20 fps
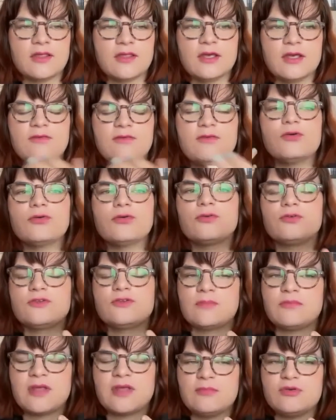if you also
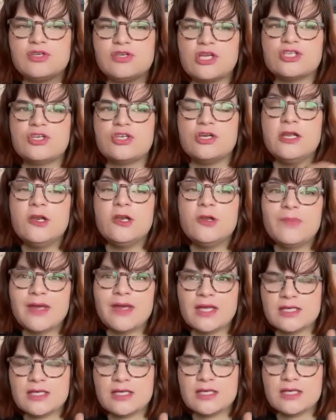sometimes change a little
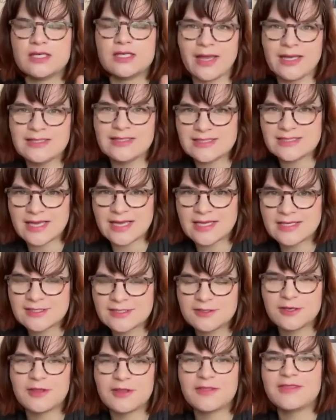bit the mindset,
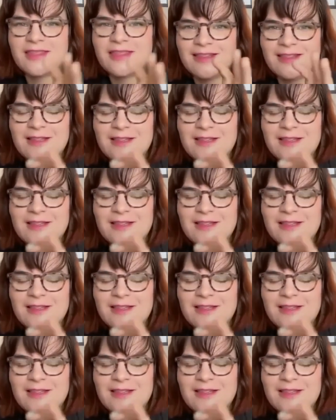not,